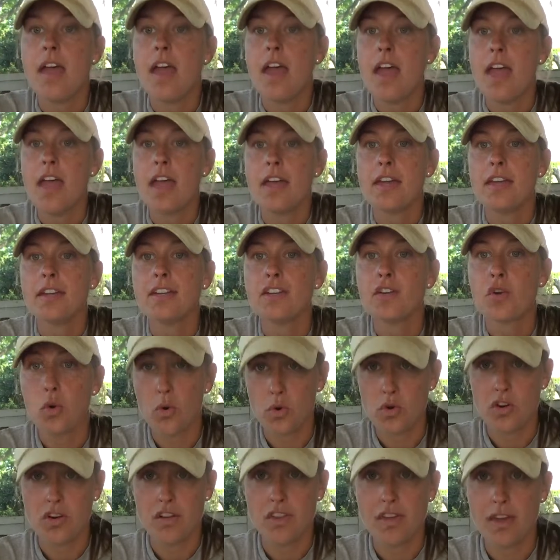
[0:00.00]
and
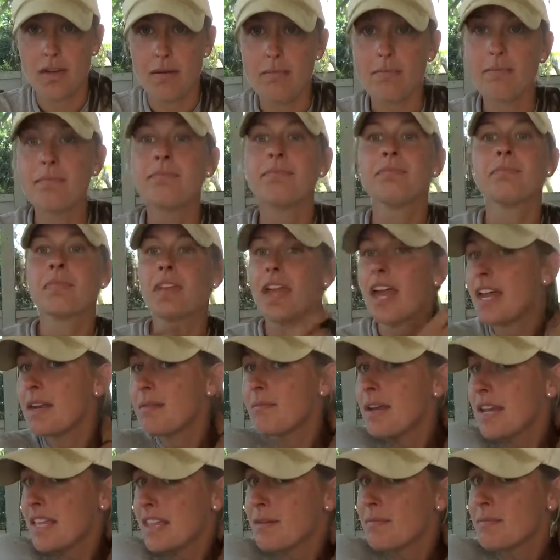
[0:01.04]
cornered them and
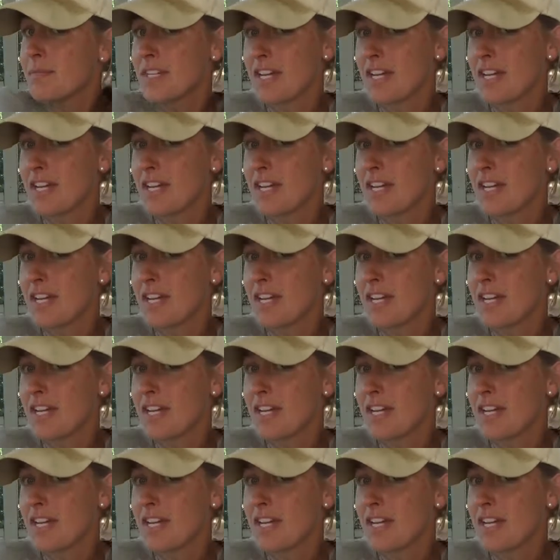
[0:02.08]
made them